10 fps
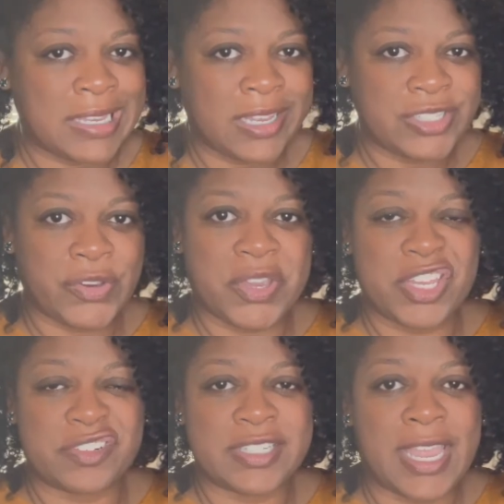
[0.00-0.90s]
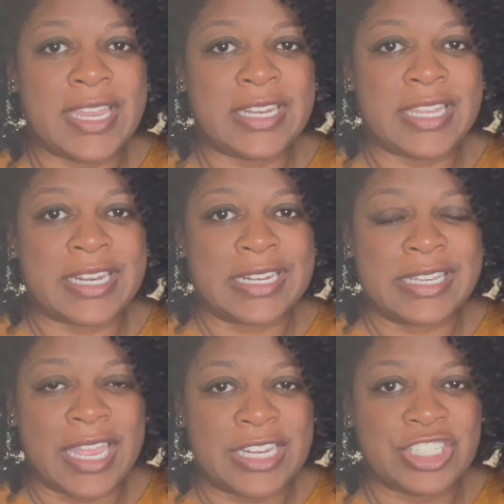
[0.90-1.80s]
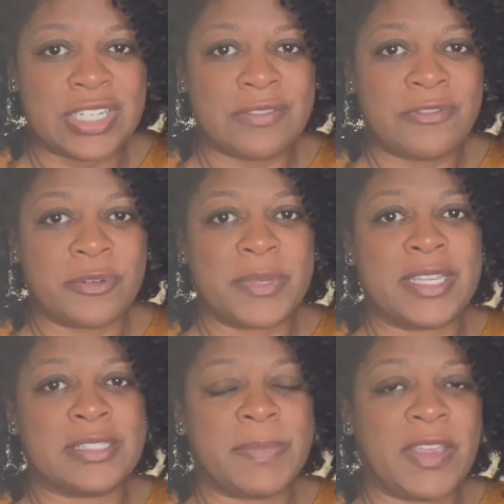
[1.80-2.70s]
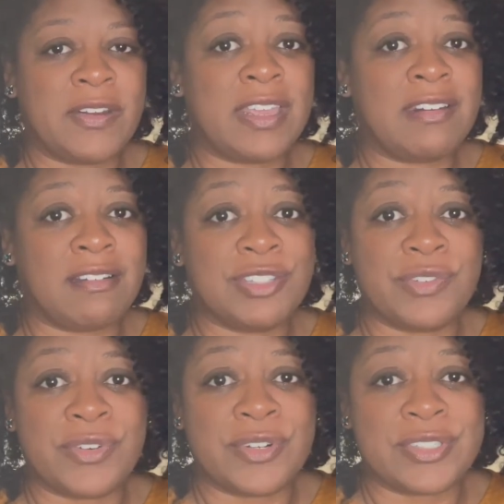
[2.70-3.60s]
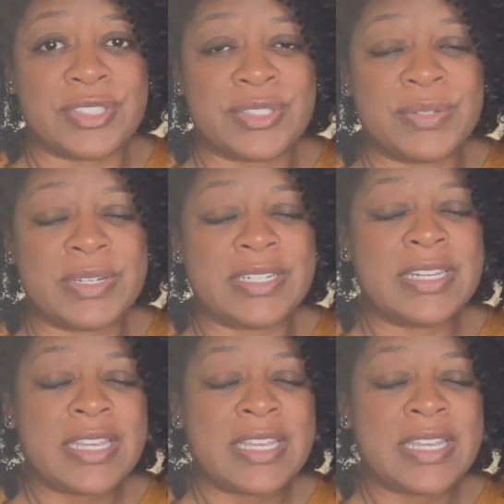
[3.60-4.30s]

is very entertaining and engaging for me as a parent and also for her as a student.